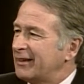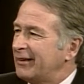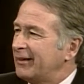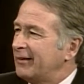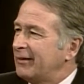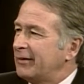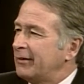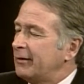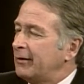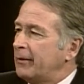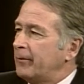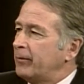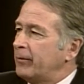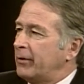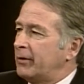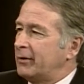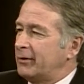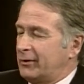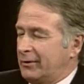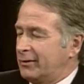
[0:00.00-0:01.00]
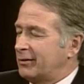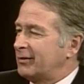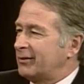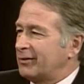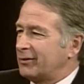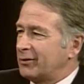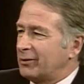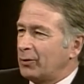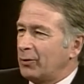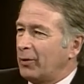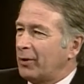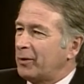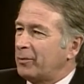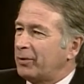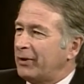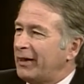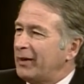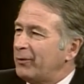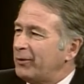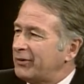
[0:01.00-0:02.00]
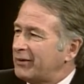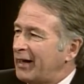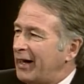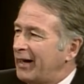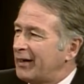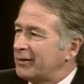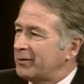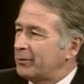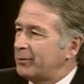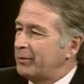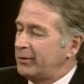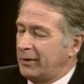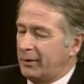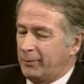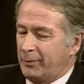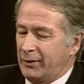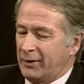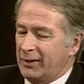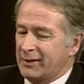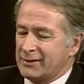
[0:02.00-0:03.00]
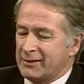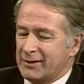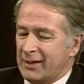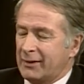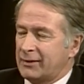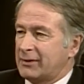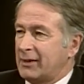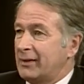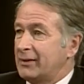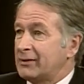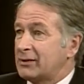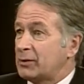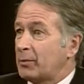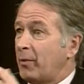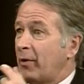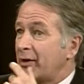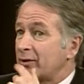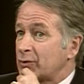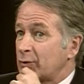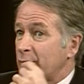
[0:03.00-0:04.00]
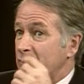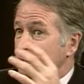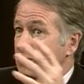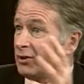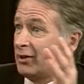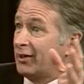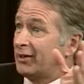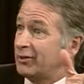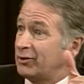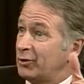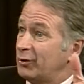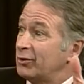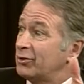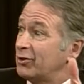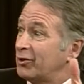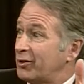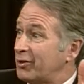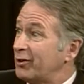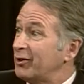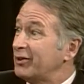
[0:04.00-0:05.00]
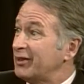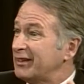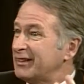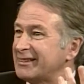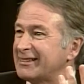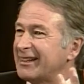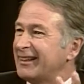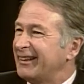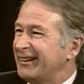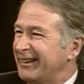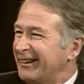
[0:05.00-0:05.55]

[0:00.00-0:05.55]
Mm-hmm. You want to play with that? Because that then spawns what you're going to do in your 30s.